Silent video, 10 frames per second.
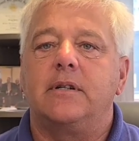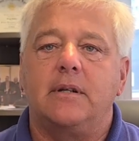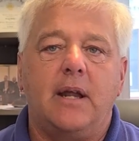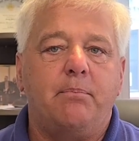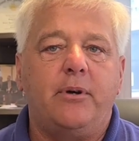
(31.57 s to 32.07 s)

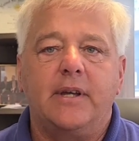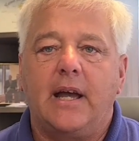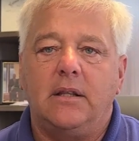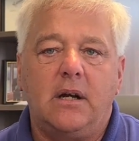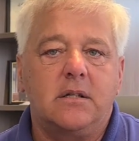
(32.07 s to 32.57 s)
and pulling
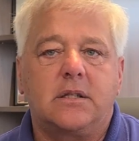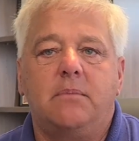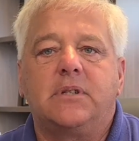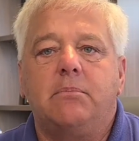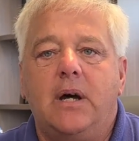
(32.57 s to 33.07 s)
out large
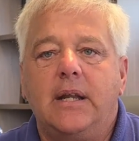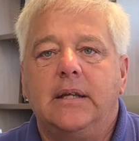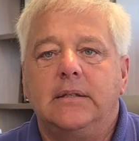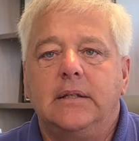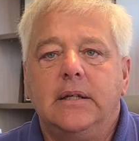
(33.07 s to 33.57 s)
sums of
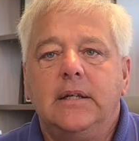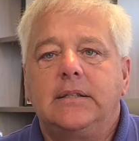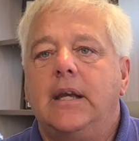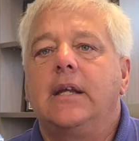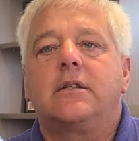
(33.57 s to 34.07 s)
money and
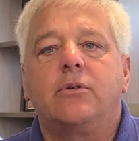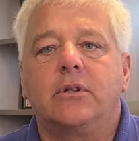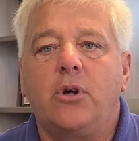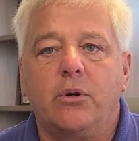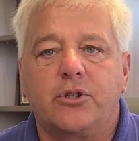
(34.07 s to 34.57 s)
sending it to
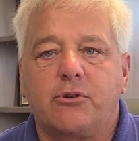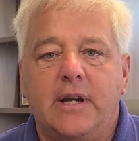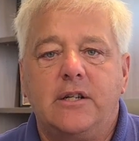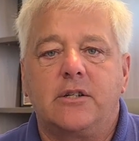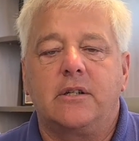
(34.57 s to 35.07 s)
a total
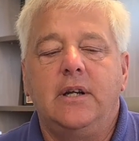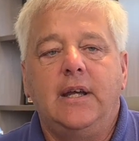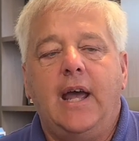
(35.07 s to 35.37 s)
stranger,